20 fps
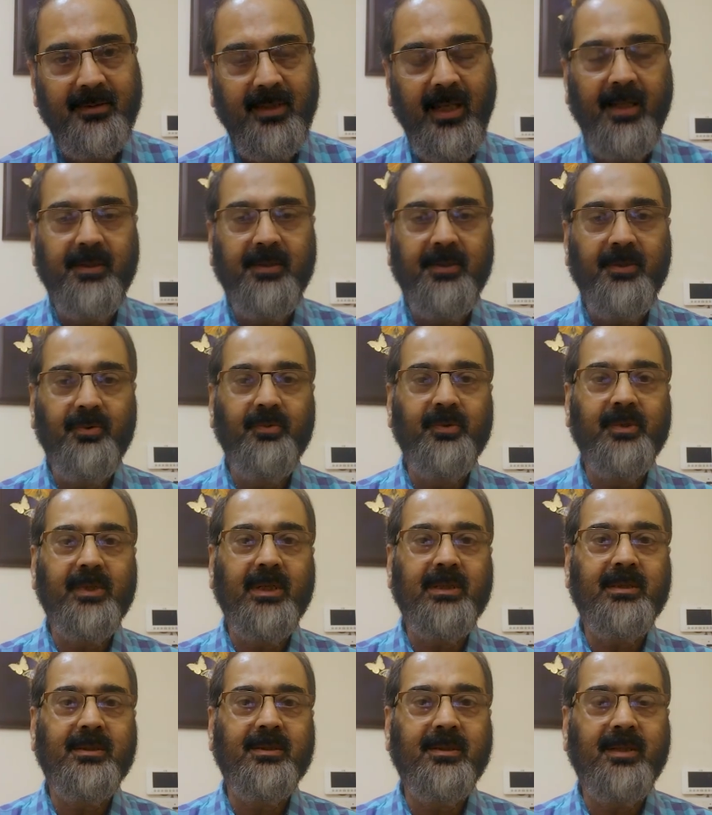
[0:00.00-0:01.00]
and you
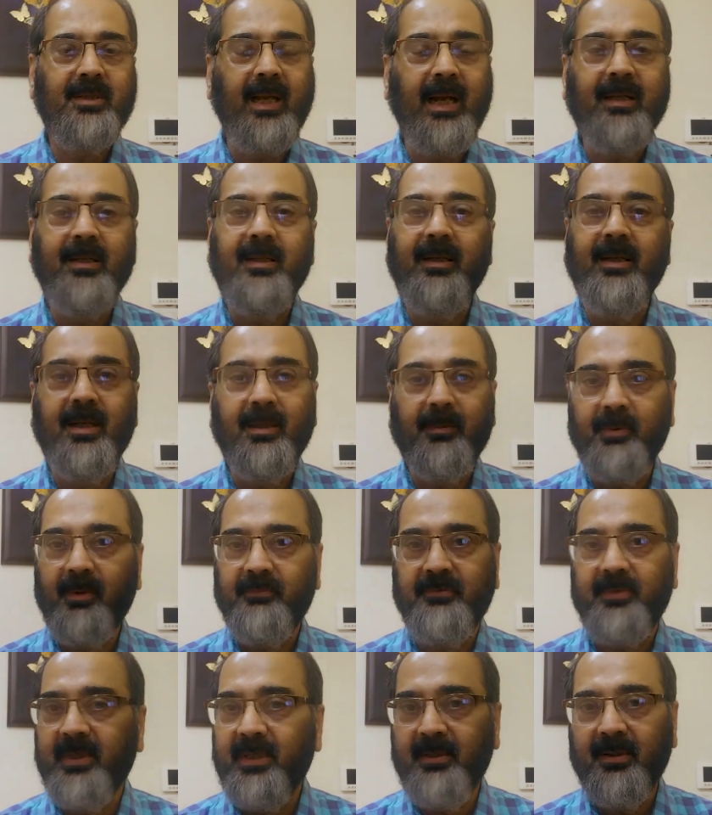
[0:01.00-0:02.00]
just had the cup
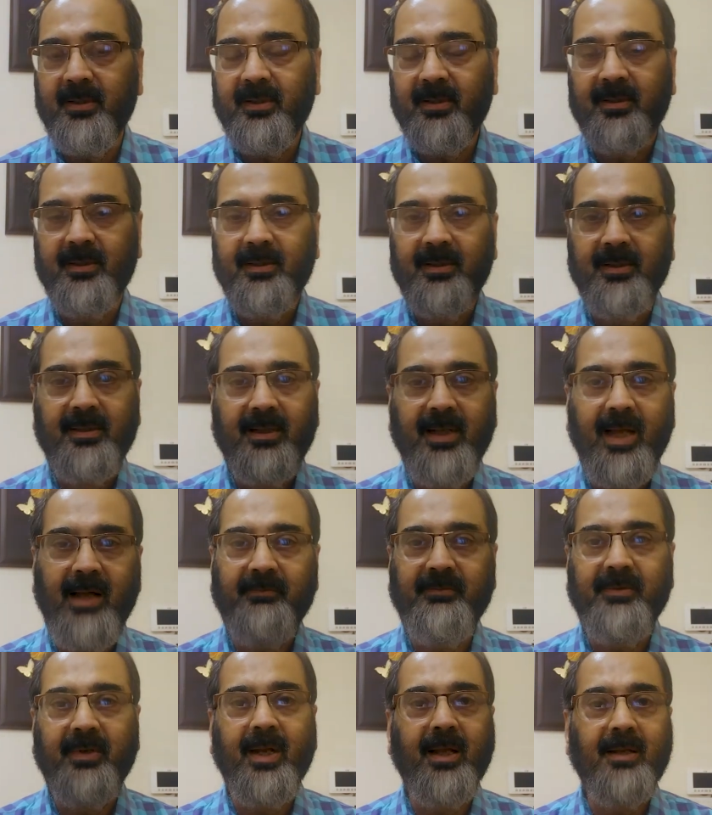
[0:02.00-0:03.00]
of tea
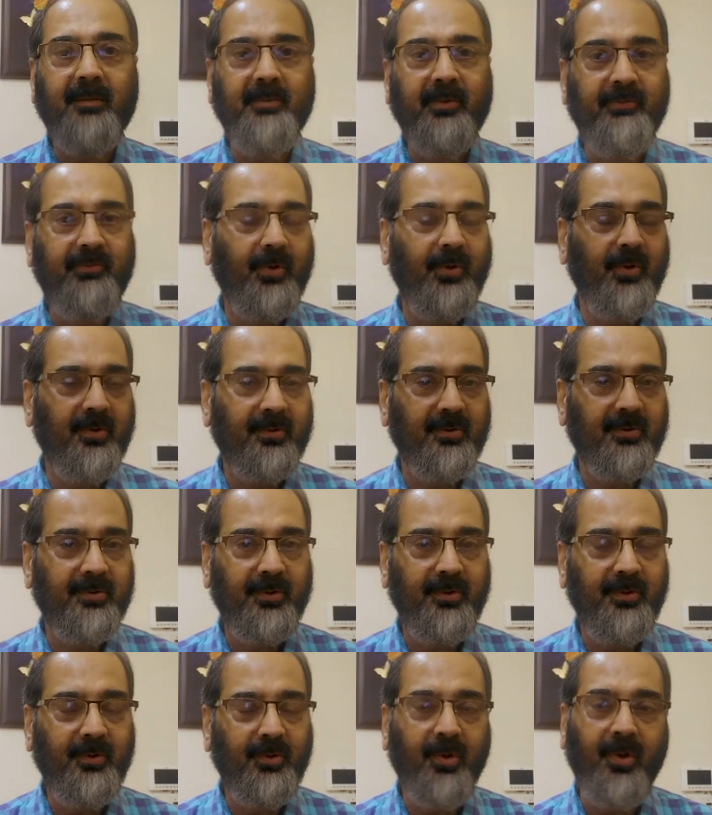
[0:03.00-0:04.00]
half an hour before,
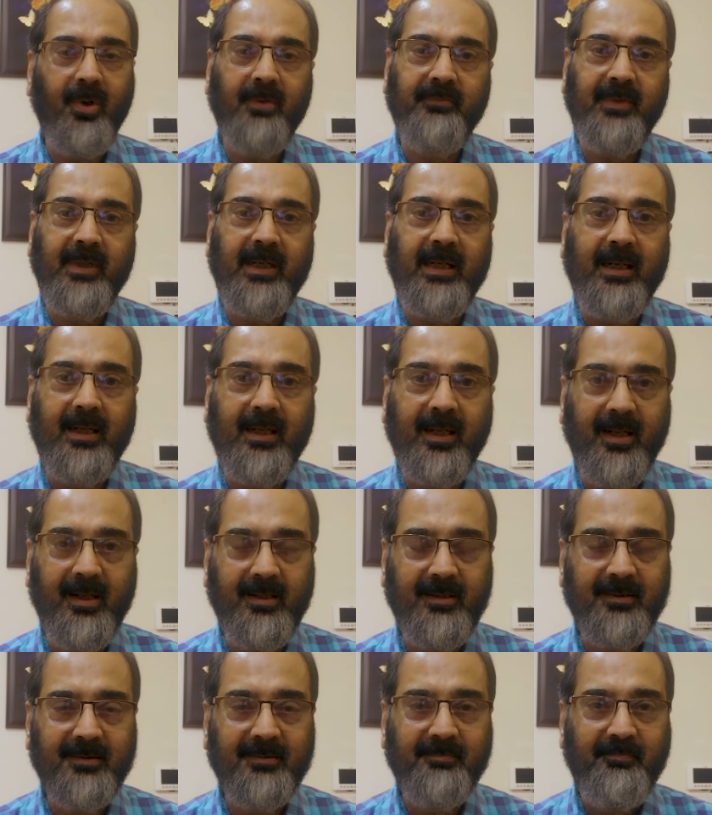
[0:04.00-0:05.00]
you're not feeling
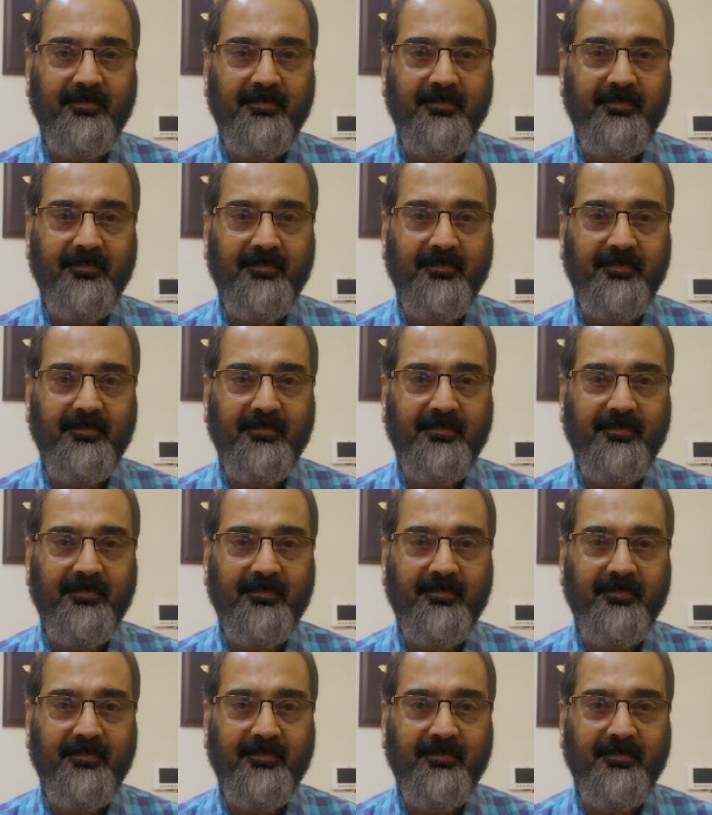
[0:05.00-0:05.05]
like,